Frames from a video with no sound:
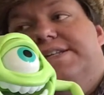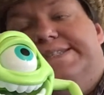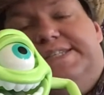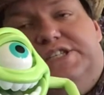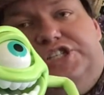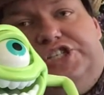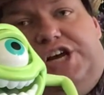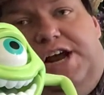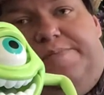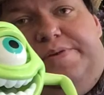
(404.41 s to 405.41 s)
D
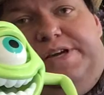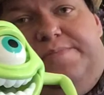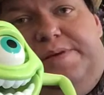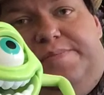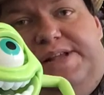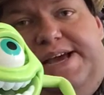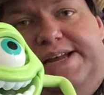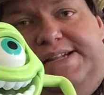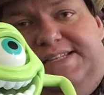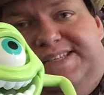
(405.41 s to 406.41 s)
sharp can be
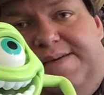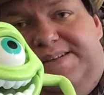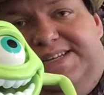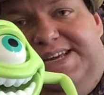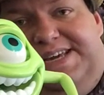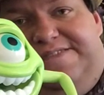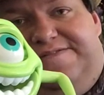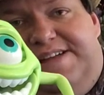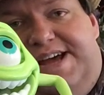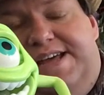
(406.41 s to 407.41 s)
played the same as an E
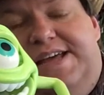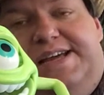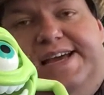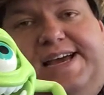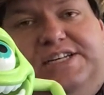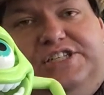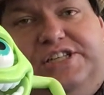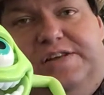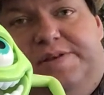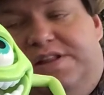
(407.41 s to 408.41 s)
flat. Okay, just a
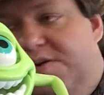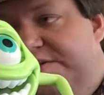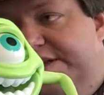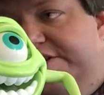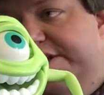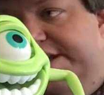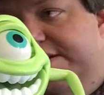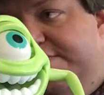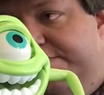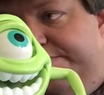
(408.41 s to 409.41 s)
little bit lower than your
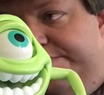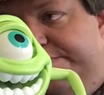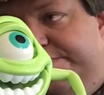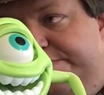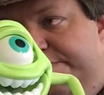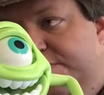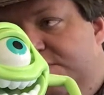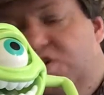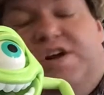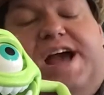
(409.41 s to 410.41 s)
E,
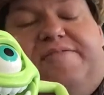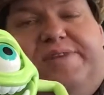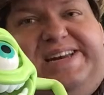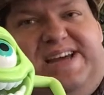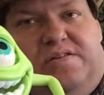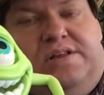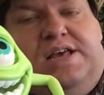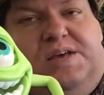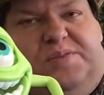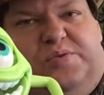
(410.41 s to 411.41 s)
or halfway down
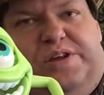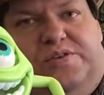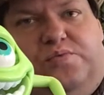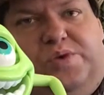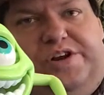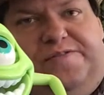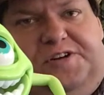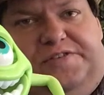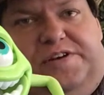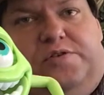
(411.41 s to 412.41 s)
between where your
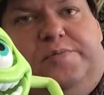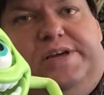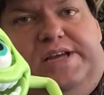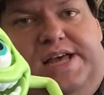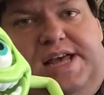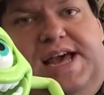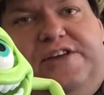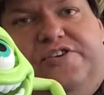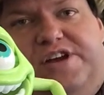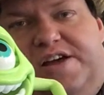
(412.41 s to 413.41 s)
first finger would be
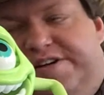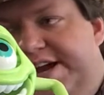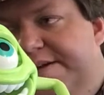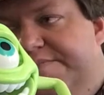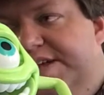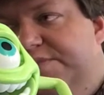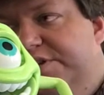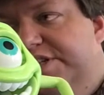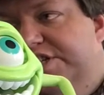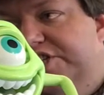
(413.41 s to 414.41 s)
and your nut. Okay, that's where
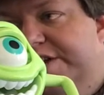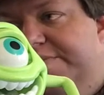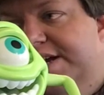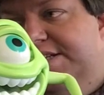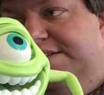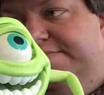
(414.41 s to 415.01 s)
D sharp lies.